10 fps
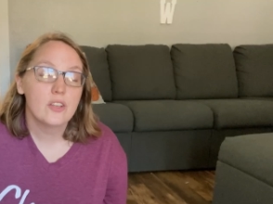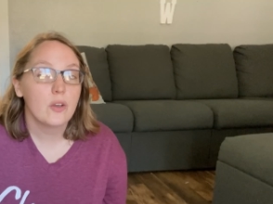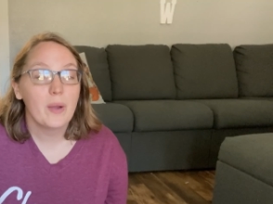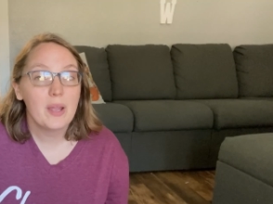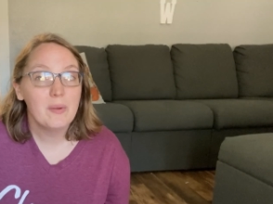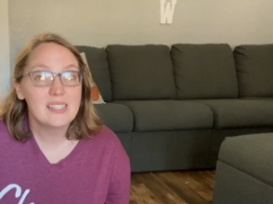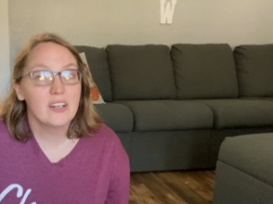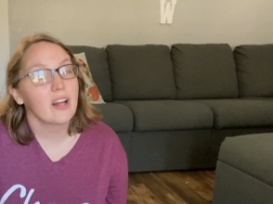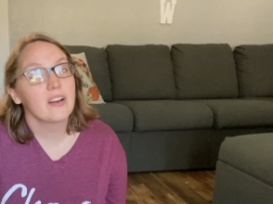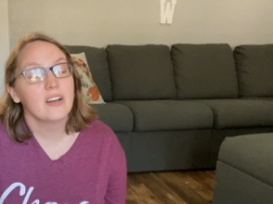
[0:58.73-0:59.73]
So the way we
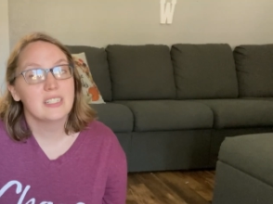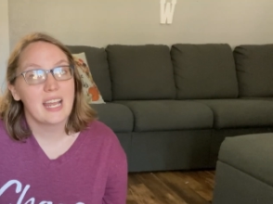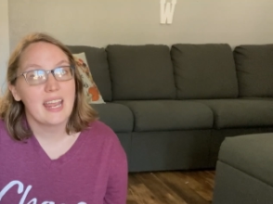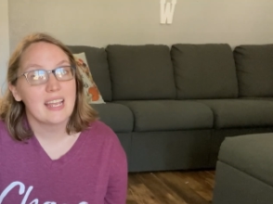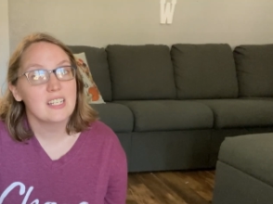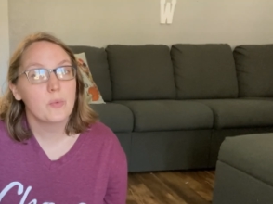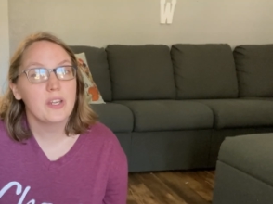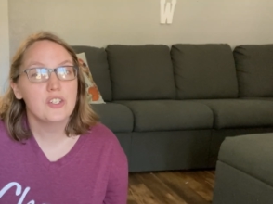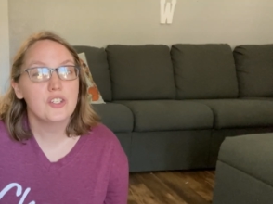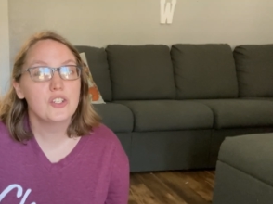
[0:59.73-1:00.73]
start out our day is
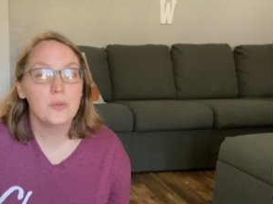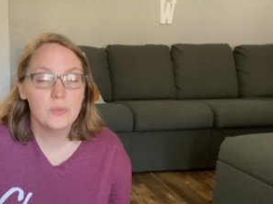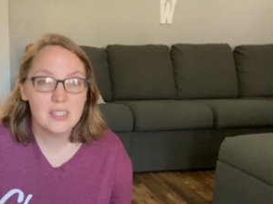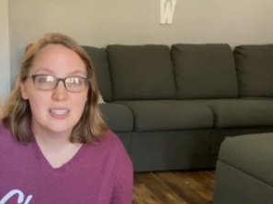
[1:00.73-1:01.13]
we shoot